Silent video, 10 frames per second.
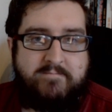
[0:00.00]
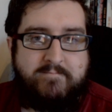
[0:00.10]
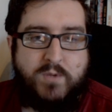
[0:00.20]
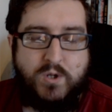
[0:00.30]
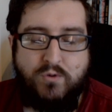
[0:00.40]

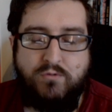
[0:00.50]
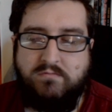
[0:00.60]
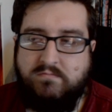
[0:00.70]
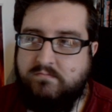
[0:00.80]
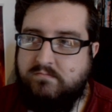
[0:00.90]
Cool.
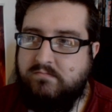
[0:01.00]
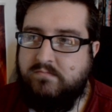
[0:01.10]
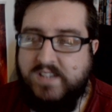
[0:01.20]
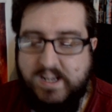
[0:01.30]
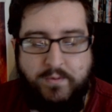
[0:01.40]

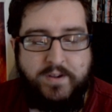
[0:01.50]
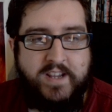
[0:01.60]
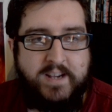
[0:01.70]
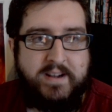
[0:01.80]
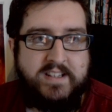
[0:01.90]
Tell me what you think
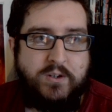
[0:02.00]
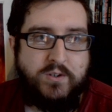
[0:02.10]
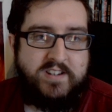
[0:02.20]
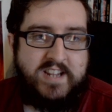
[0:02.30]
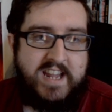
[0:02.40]
about your
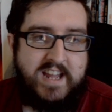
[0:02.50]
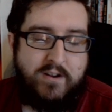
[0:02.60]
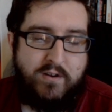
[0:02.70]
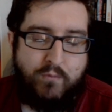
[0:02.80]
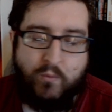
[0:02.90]
tier
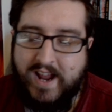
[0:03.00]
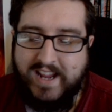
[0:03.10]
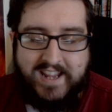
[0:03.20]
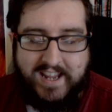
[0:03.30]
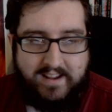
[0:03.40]

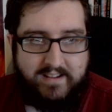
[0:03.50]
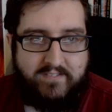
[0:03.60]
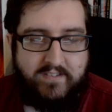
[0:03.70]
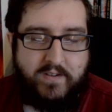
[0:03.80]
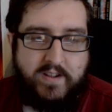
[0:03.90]
ranking
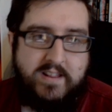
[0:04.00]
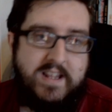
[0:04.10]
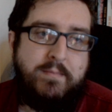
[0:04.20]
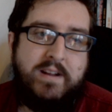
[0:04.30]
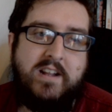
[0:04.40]
for the
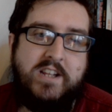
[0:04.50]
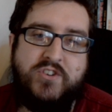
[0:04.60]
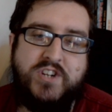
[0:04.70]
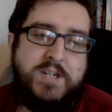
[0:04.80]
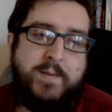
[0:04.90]
Middle-earth
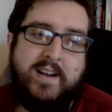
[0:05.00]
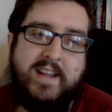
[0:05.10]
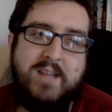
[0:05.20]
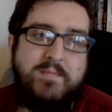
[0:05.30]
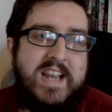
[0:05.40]
strategy battle
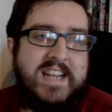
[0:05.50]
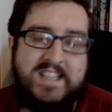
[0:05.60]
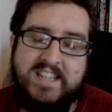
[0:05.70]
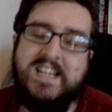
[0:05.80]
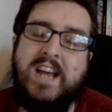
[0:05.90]
game. Is
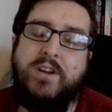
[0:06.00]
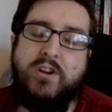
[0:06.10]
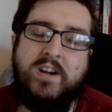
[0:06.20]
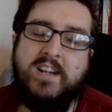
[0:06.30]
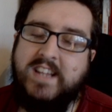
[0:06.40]
this how you'd
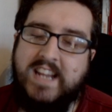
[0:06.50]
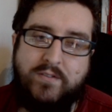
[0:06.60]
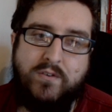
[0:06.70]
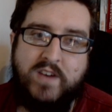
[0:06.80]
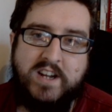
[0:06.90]
rank the evil
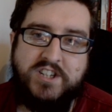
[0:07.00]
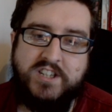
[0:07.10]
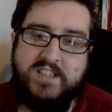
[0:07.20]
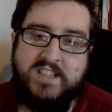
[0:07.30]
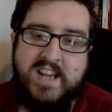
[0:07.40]

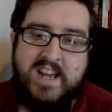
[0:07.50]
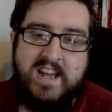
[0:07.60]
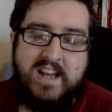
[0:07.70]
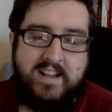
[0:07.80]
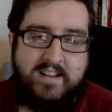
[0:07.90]
factions?
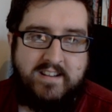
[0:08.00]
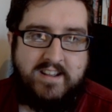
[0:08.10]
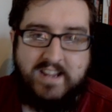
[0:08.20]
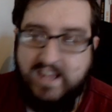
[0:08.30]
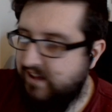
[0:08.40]
And
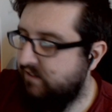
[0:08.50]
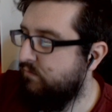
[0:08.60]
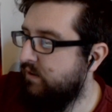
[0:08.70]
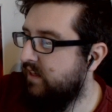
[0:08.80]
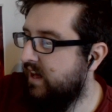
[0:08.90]
yeah,
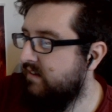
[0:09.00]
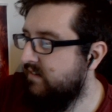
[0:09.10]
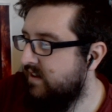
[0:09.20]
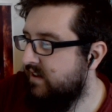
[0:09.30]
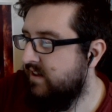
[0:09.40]
with that,
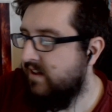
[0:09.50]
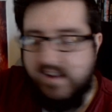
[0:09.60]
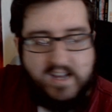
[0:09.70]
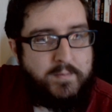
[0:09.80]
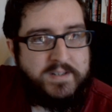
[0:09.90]

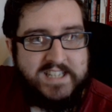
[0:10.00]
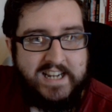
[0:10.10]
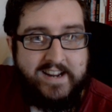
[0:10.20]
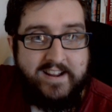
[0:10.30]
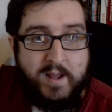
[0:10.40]
I'm going to see you
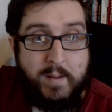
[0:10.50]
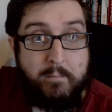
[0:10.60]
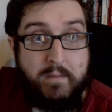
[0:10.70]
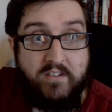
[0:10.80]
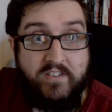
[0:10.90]
later.
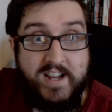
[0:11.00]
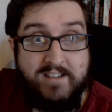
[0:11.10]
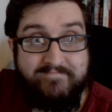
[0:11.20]
Bye for now.